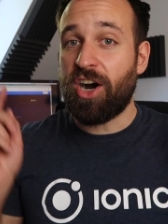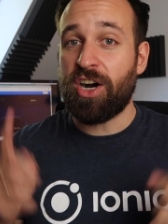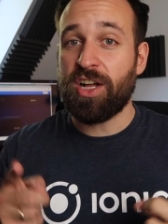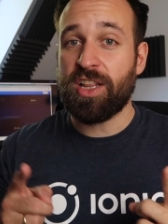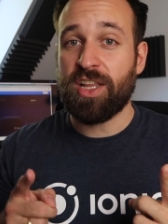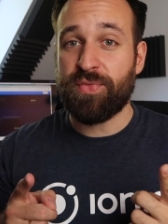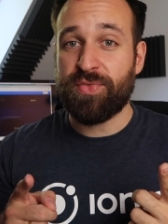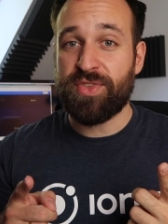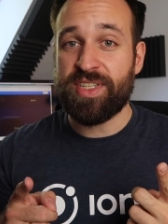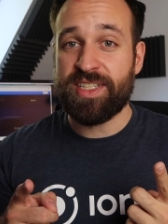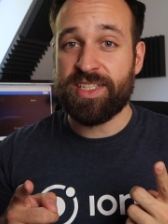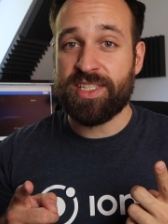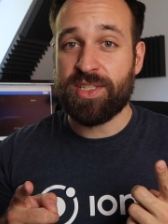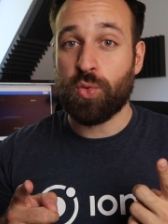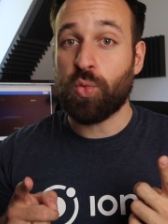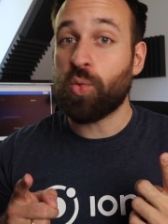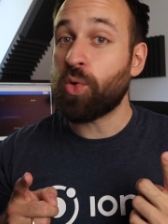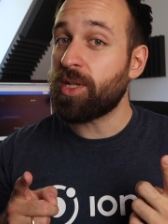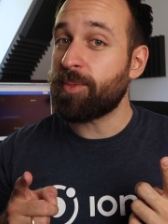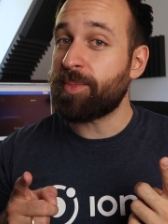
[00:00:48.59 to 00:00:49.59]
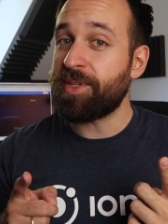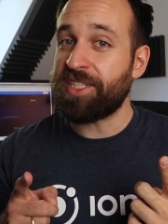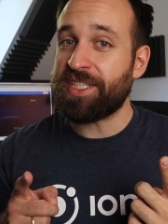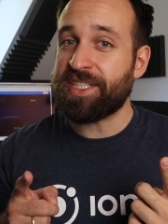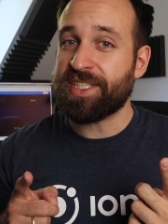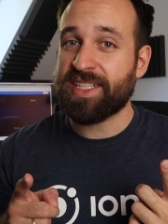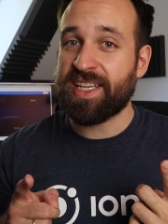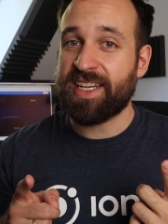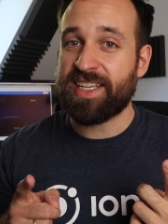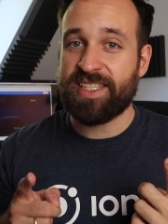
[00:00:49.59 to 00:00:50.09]
all of this will be
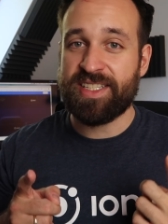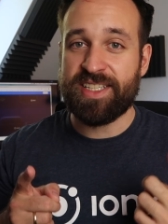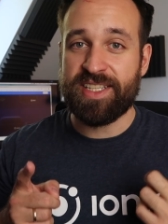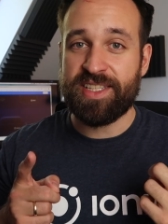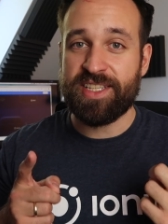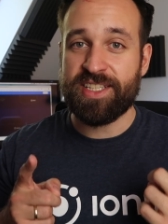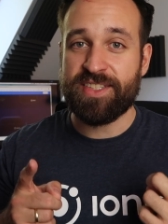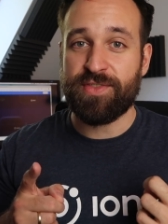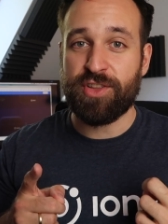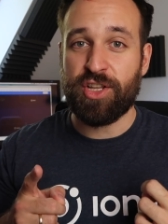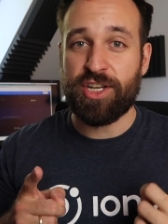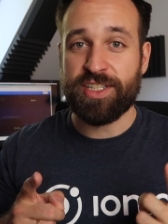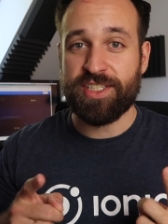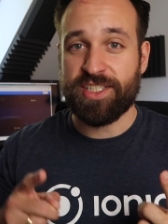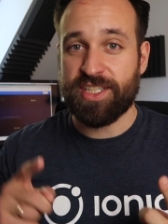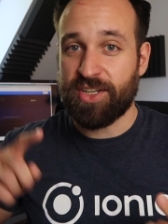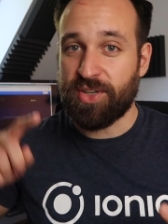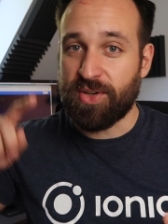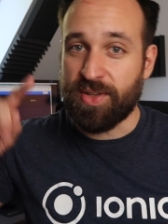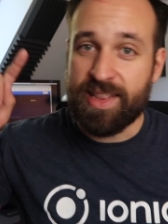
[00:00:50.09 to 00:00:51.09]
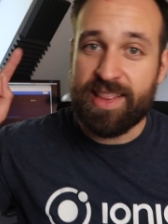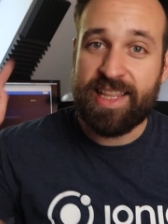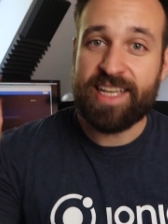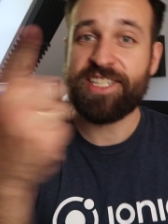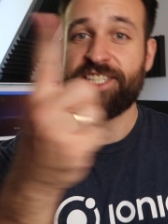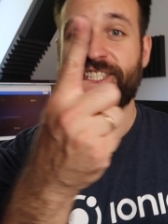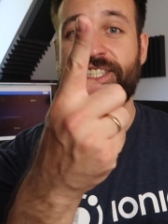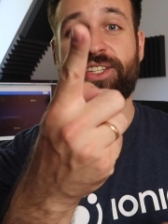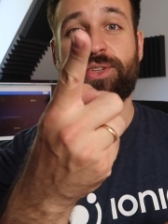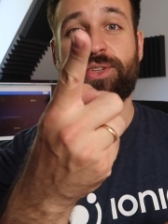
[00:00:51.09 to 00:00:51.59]
discussed in this vlog, so let's